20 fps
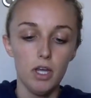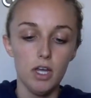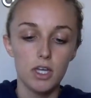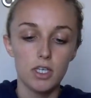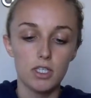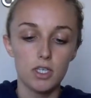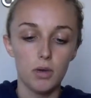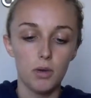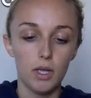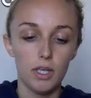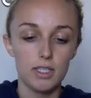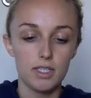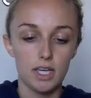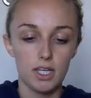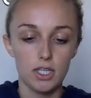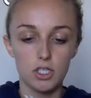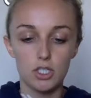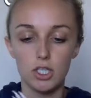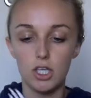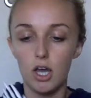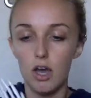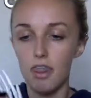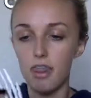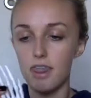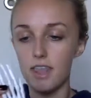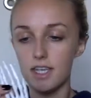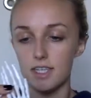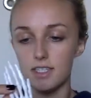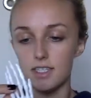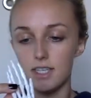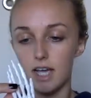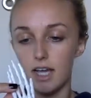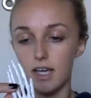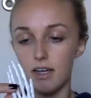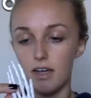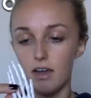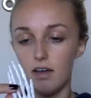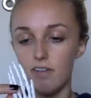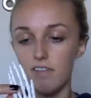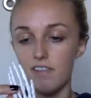So it's actually on this side
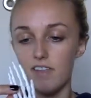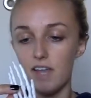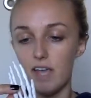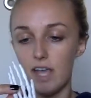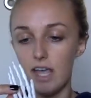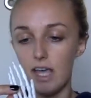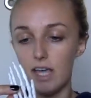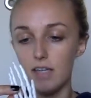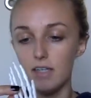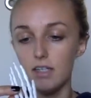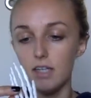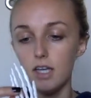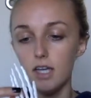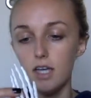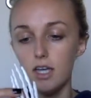of the hand.